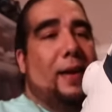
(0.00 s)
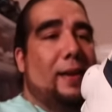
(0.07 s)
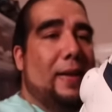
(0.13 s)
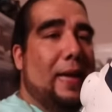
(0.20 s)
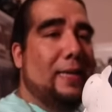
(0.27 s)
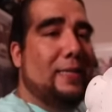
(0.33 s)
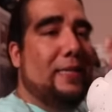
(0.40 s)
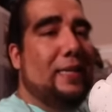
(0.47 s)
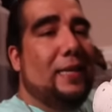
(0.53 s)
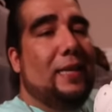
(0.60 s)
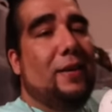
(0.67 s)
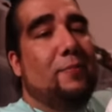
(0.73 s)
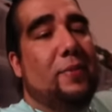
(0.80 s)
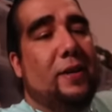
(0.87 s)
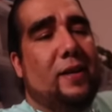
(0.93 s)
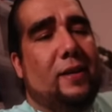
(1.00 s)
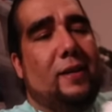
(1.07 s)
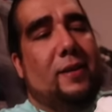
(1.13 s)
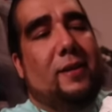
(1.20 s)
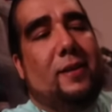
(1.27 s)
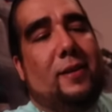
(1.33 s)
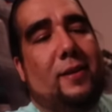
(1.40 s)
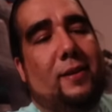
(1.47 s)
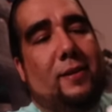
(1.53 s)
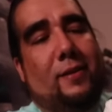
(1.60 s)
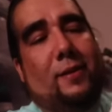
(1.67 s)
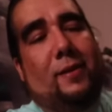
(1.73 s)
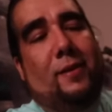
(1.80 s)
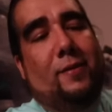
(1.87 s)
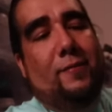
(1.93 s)
And that's the Olympic
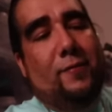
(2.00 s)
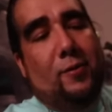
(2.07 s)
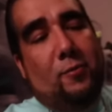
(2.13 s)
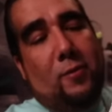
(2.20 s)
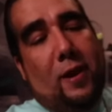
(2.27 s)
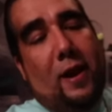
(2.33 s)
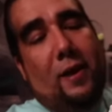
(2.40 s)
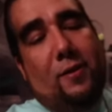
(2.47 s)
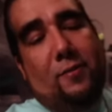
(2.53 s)
for Ray.